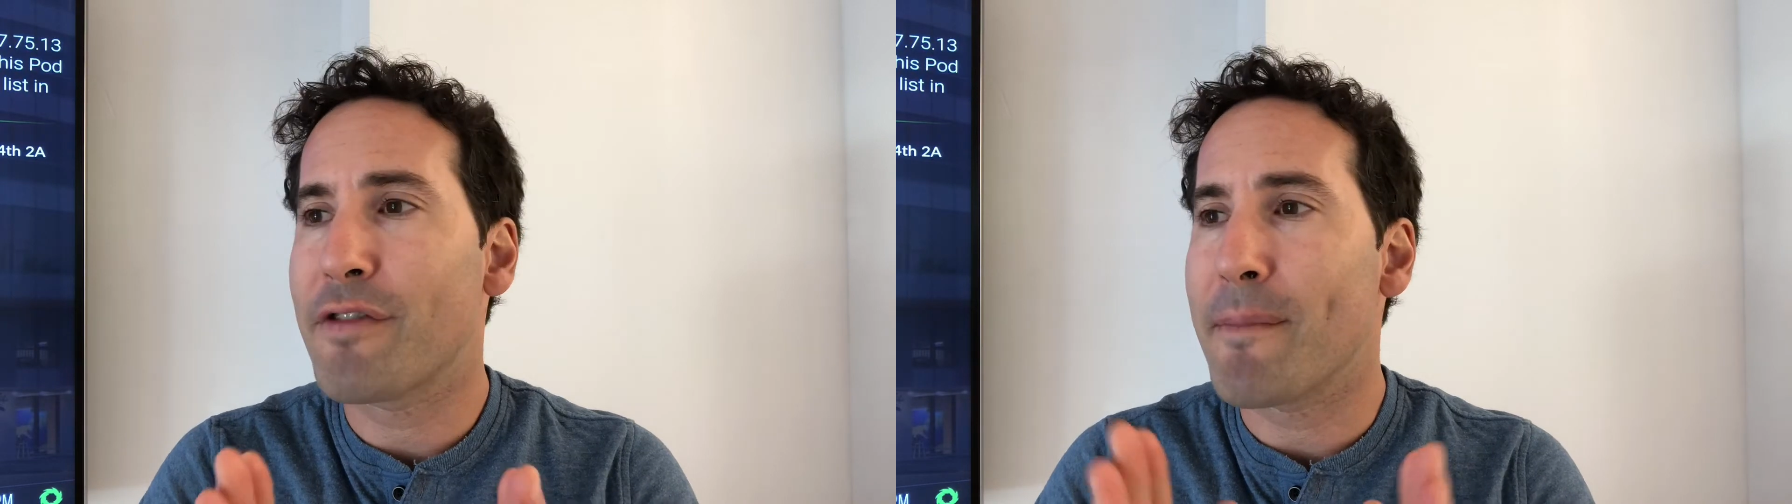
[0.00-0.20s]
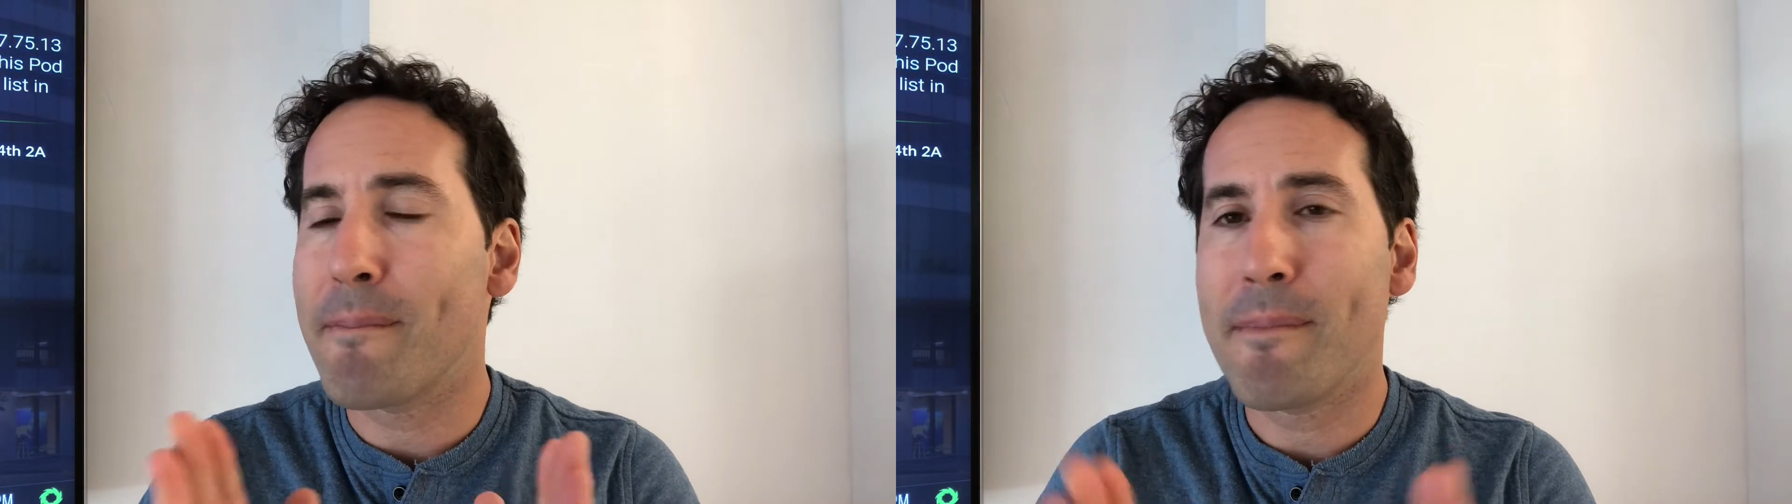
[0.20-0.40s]

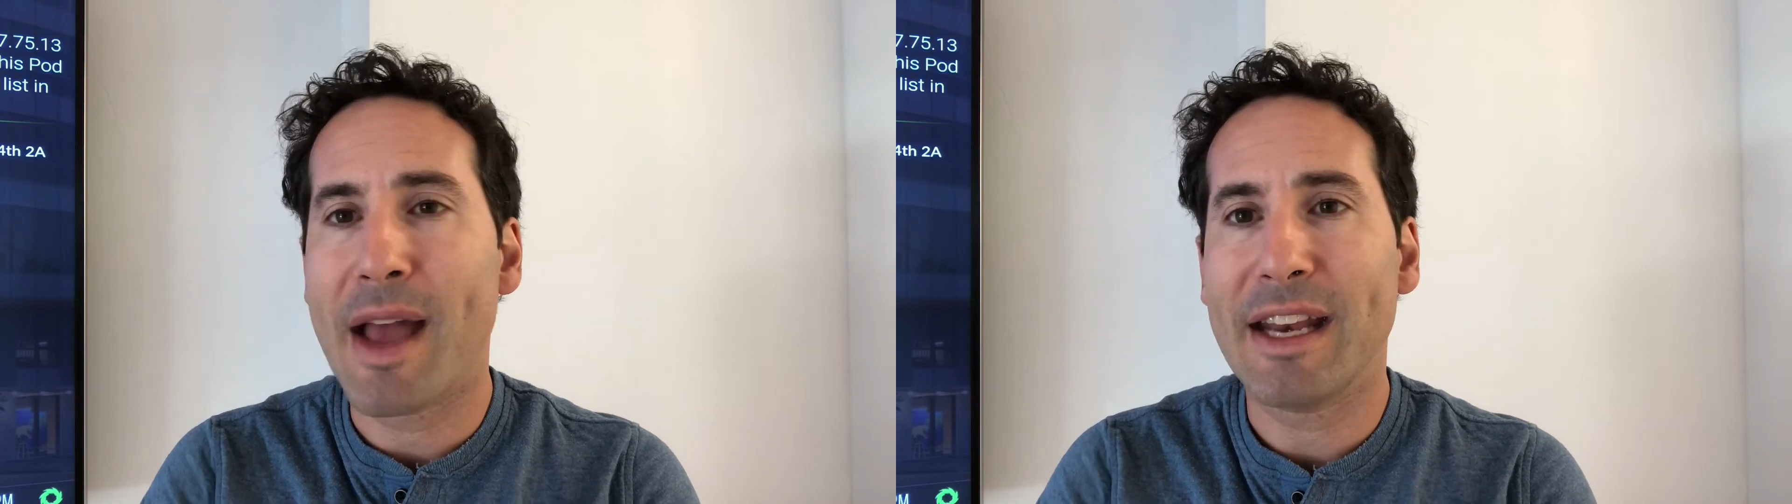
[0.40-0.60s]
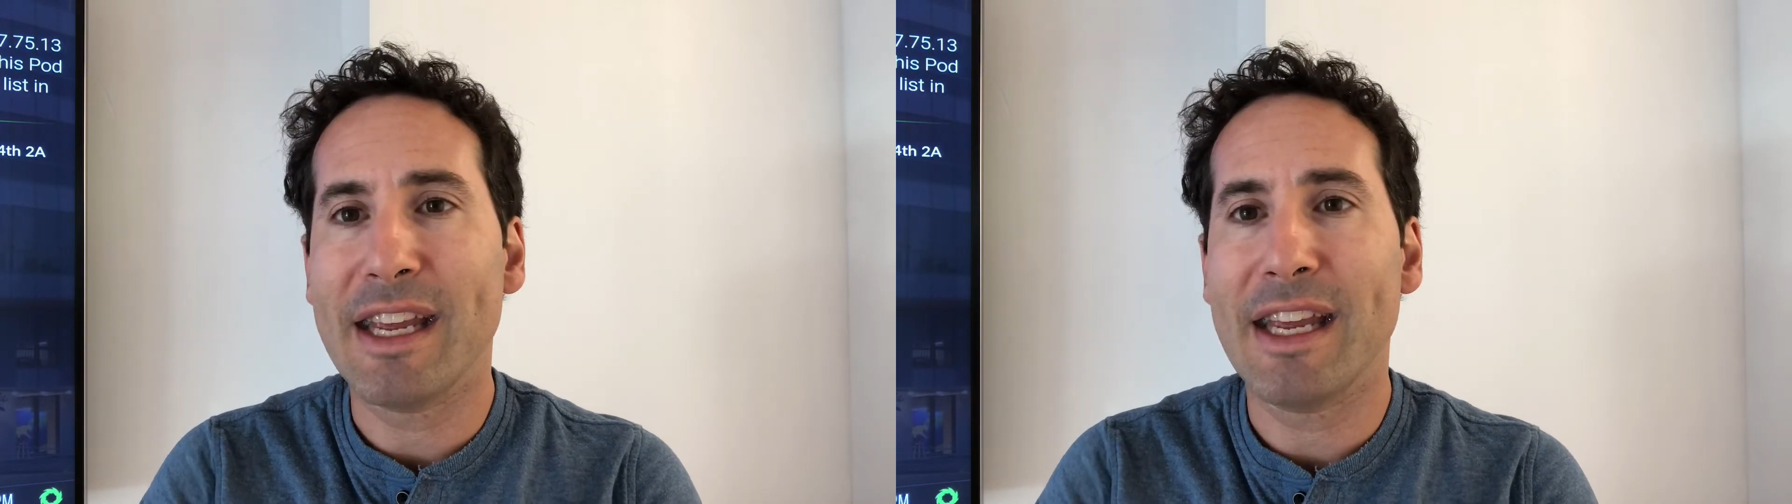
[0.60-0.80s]
the
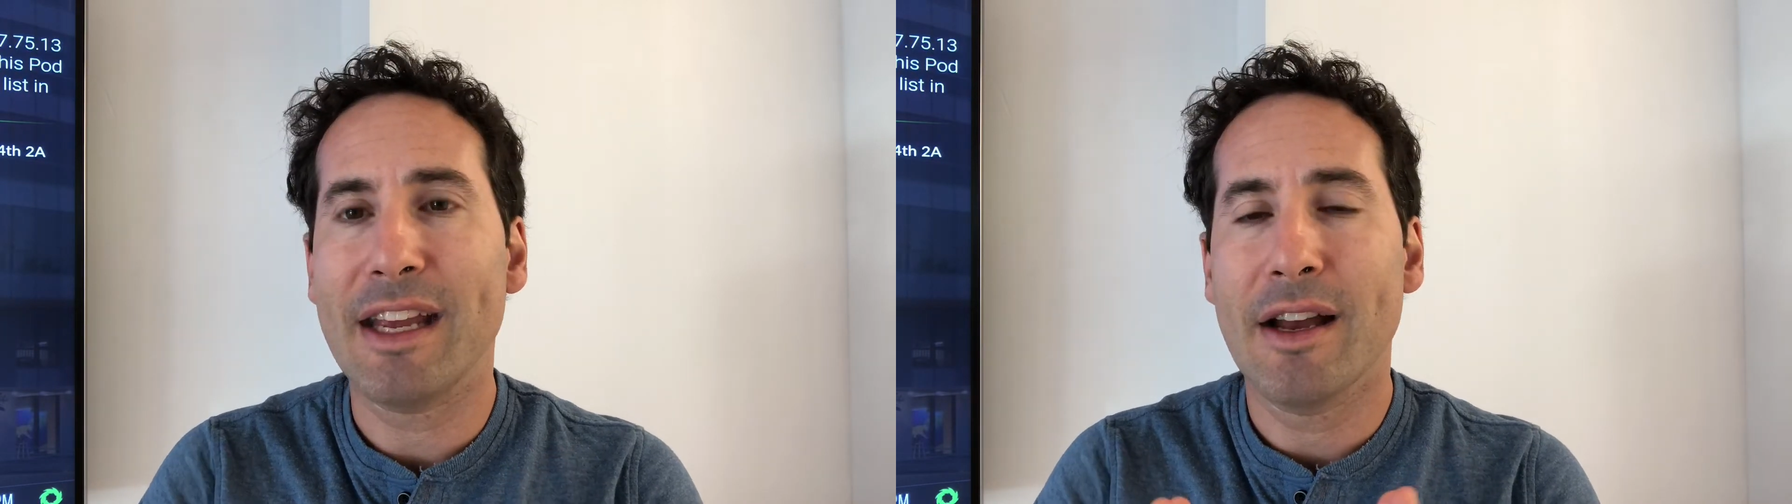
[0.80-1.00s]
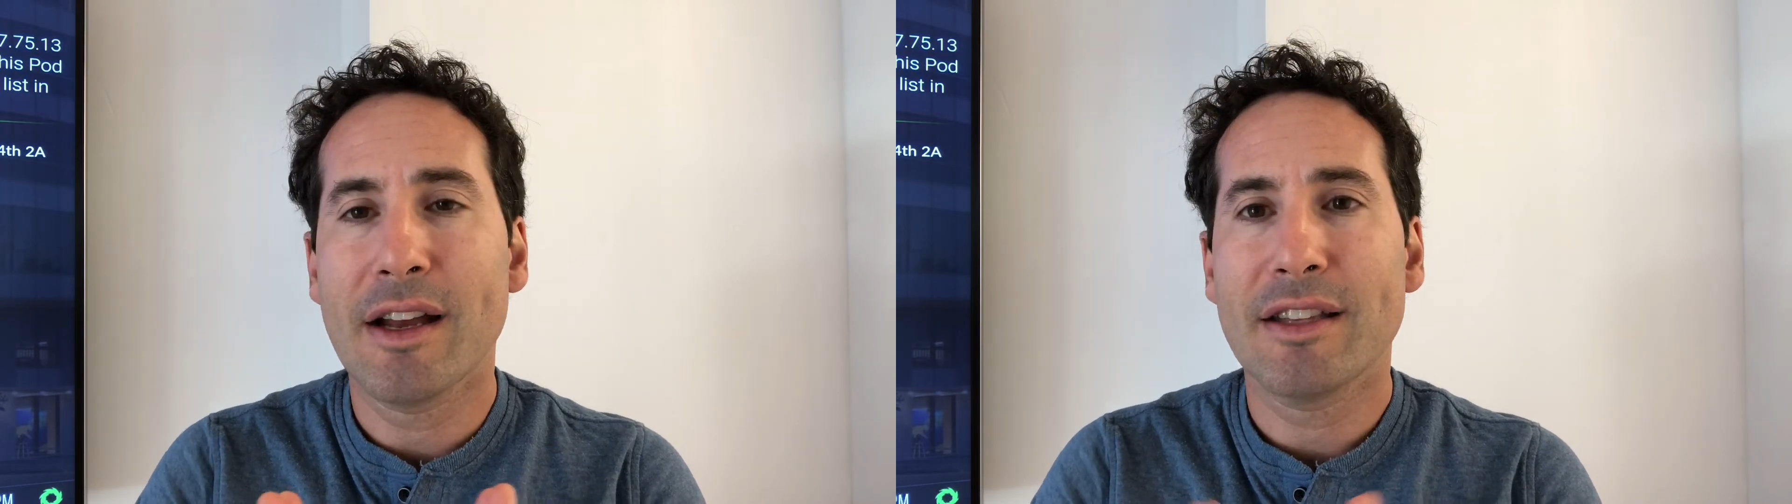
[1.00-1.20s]
many